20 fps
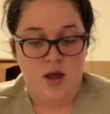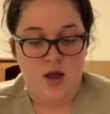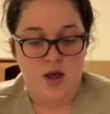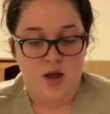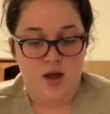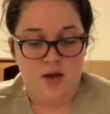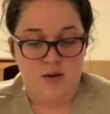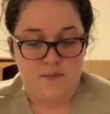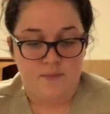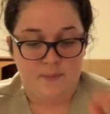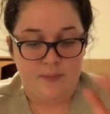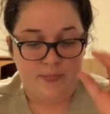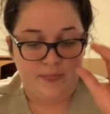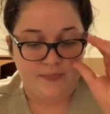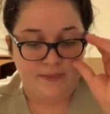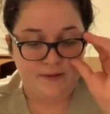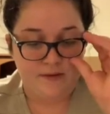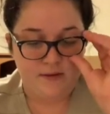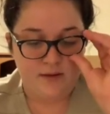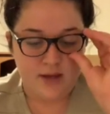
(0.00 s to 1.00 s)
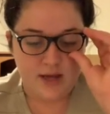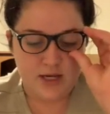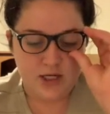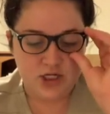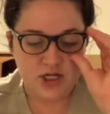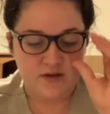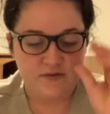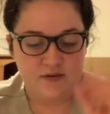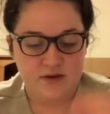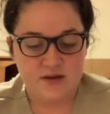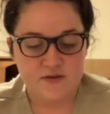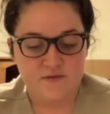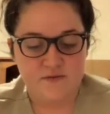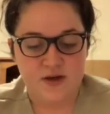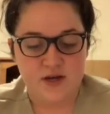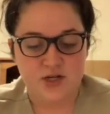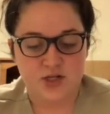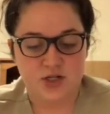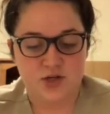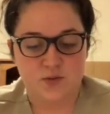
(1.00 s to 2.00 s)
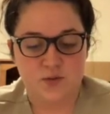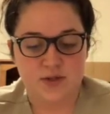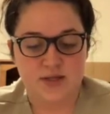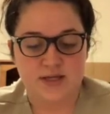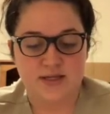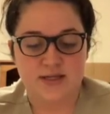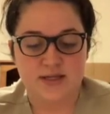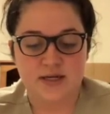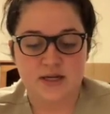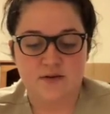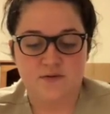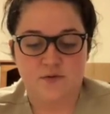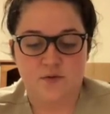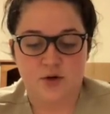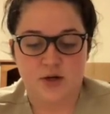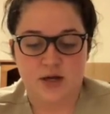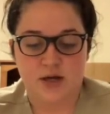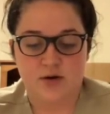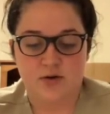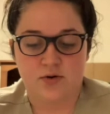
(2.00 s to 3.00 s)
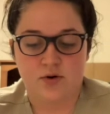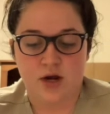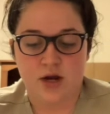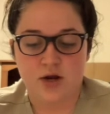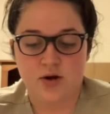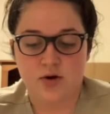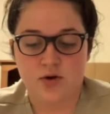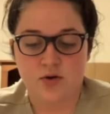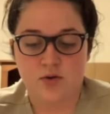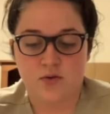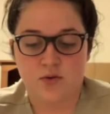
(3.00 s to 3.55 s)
HIV infection with a CD4 count greater